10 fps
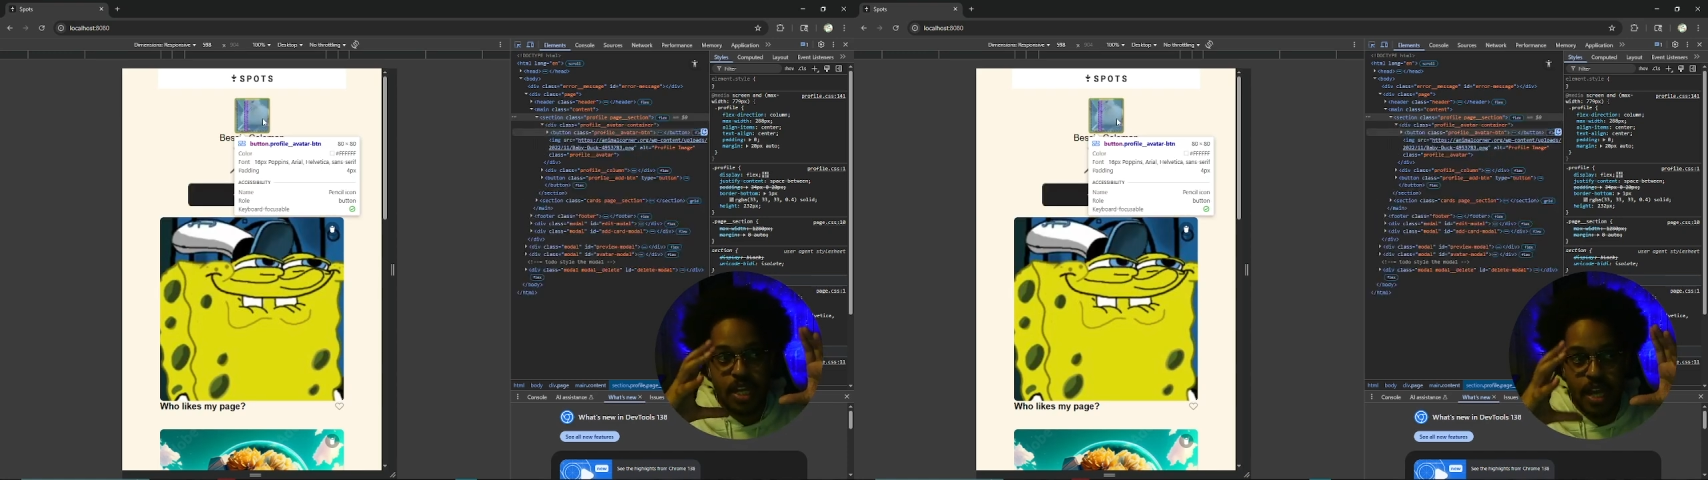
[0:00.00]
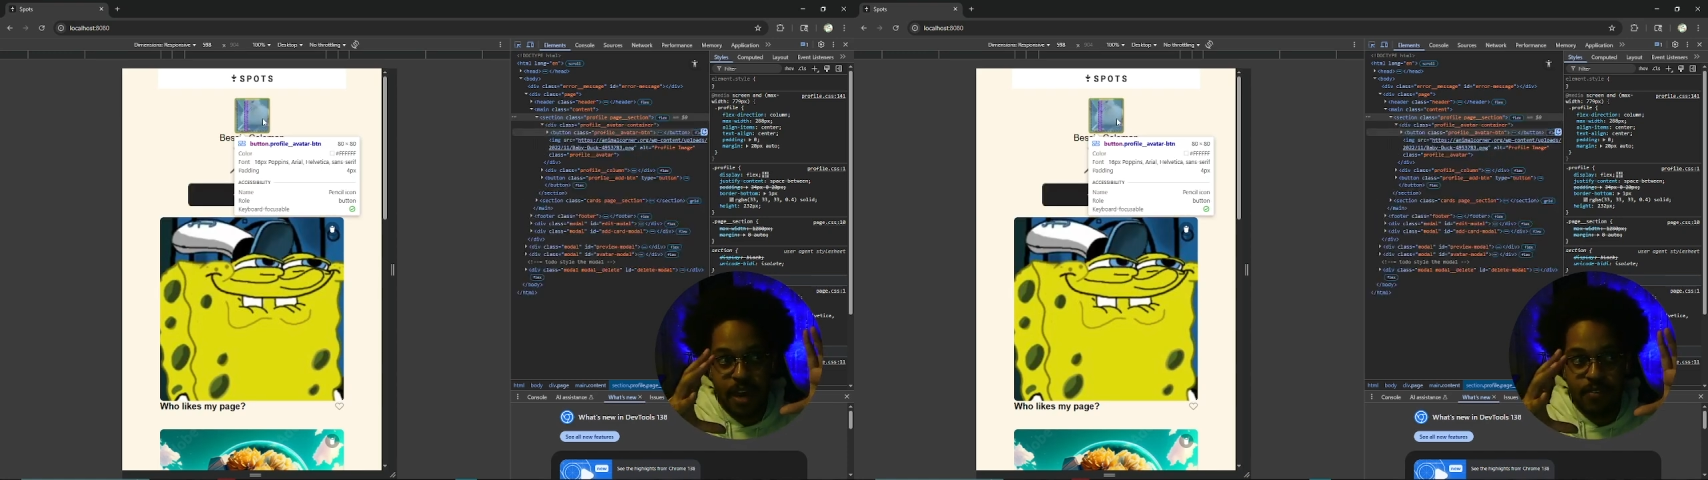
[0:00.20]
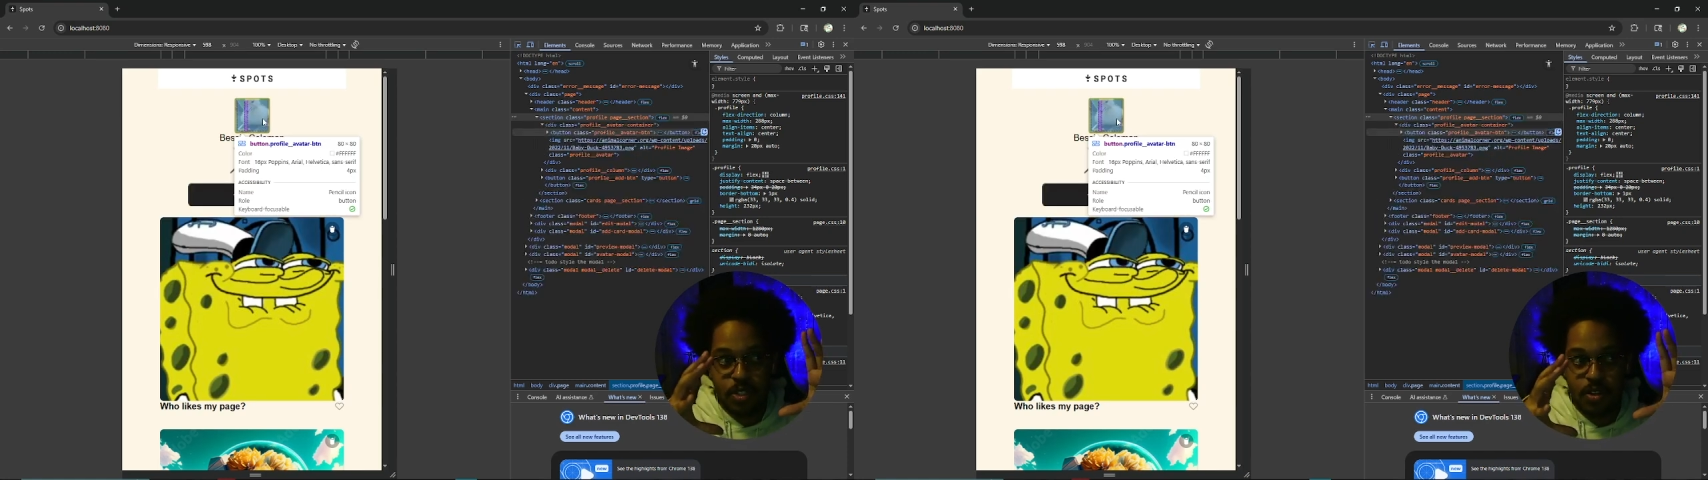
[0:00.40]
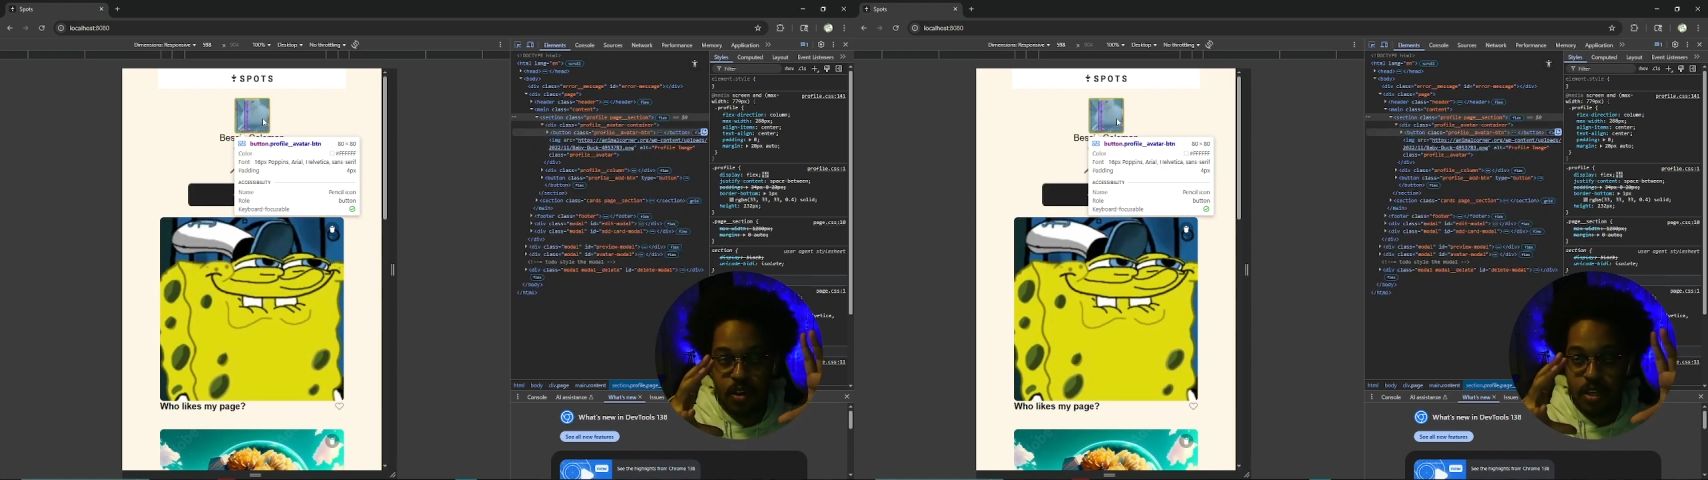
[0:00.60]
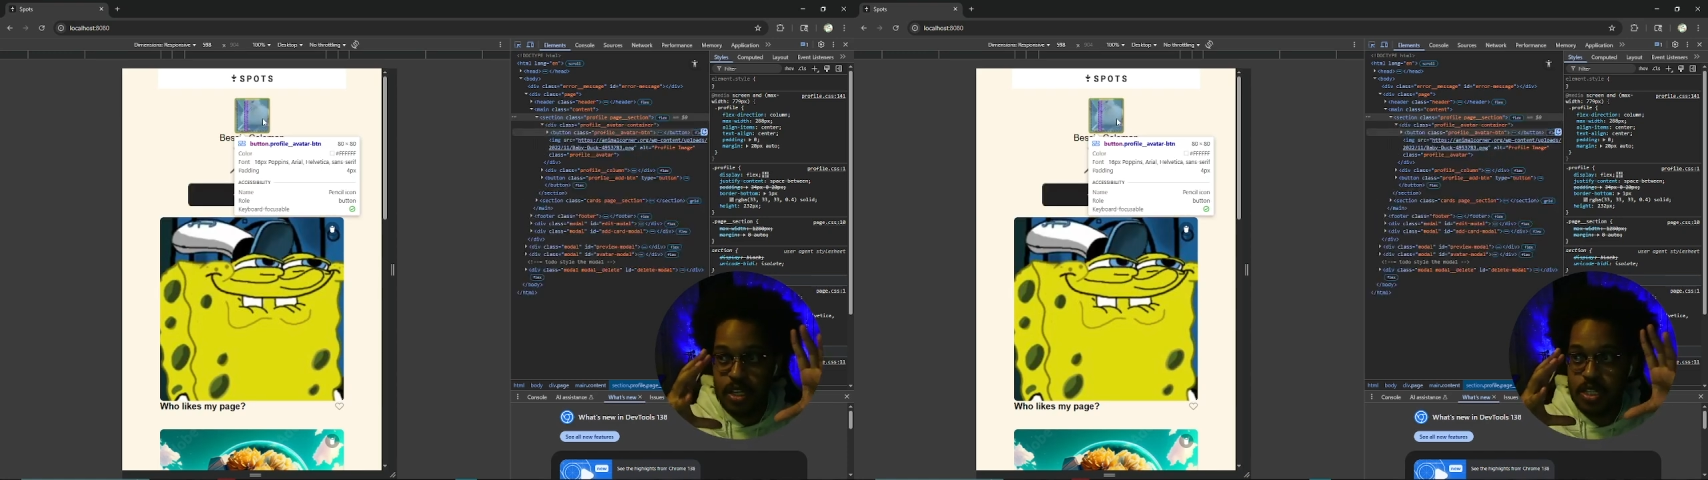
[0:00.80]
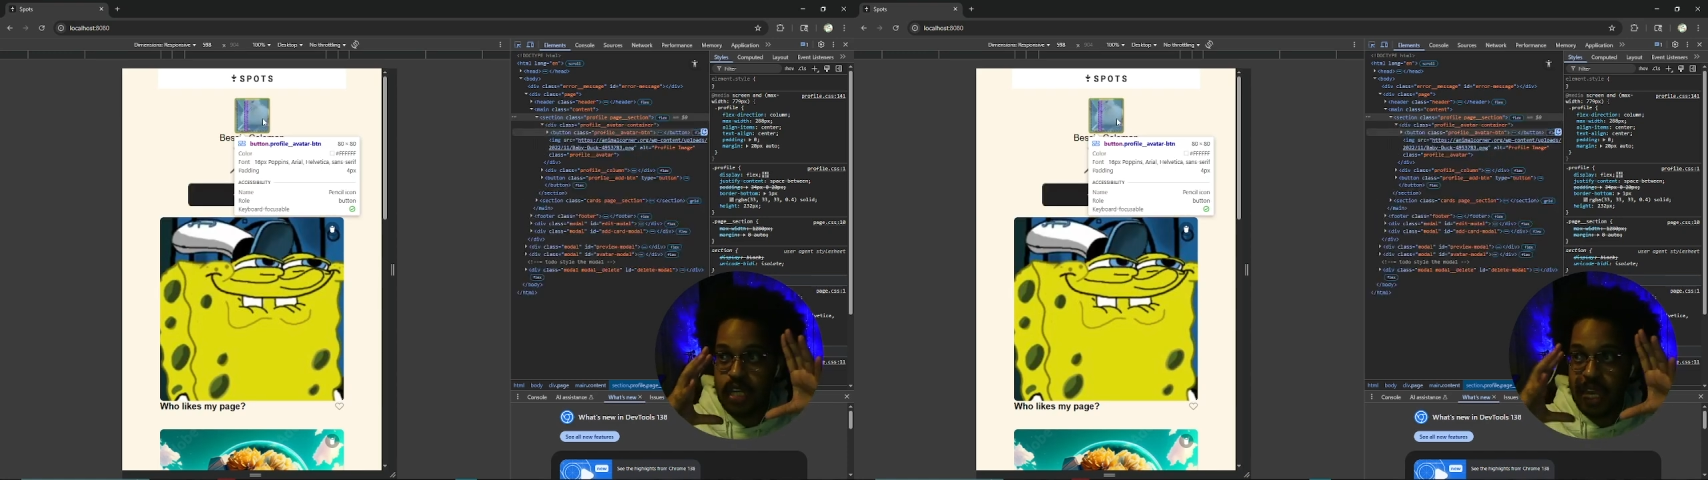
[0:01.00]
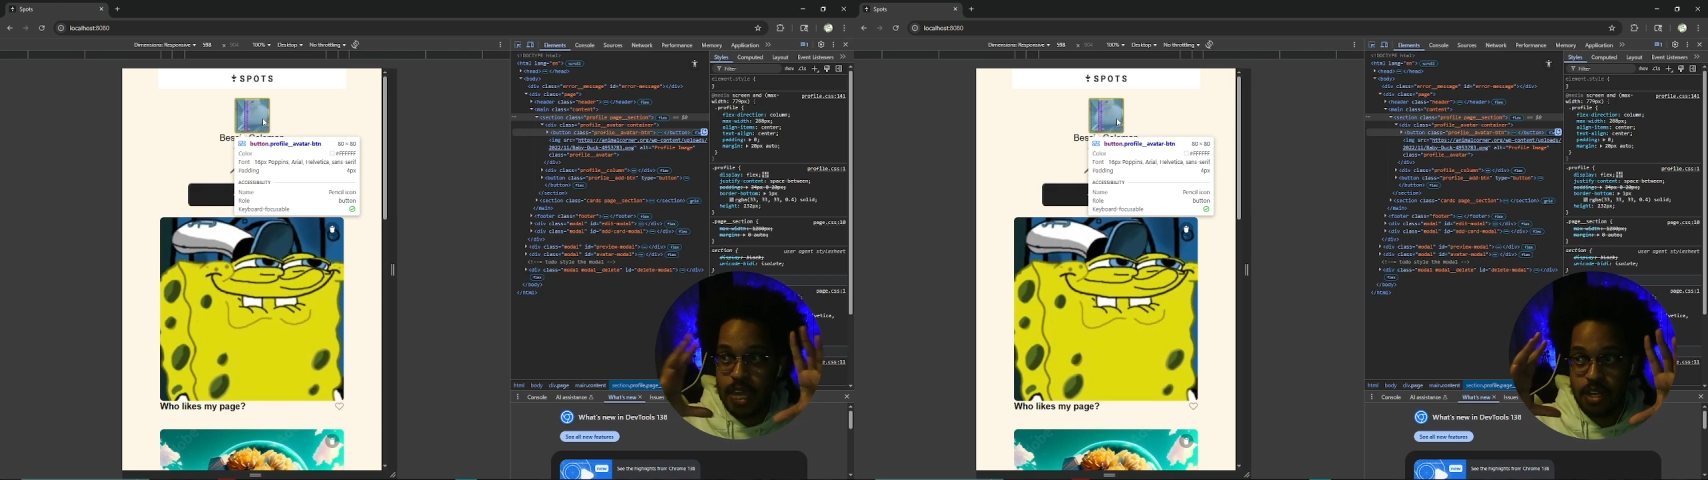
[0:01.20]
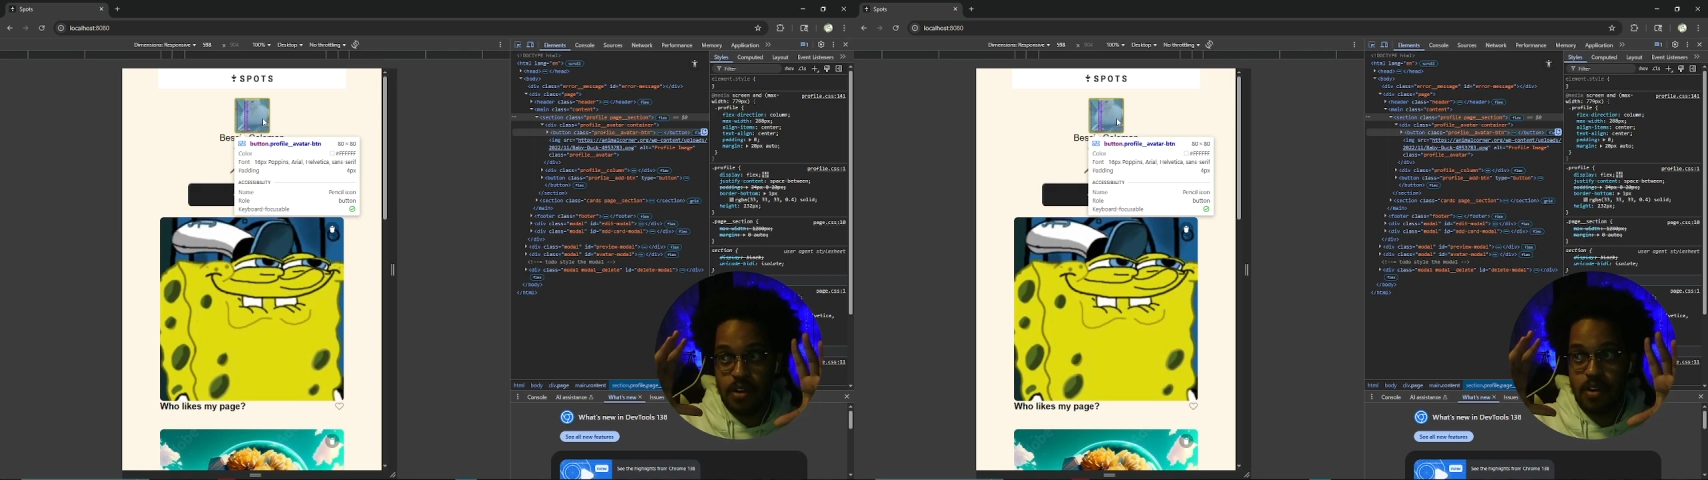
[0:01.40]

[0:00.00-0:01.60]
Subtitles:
avatar container,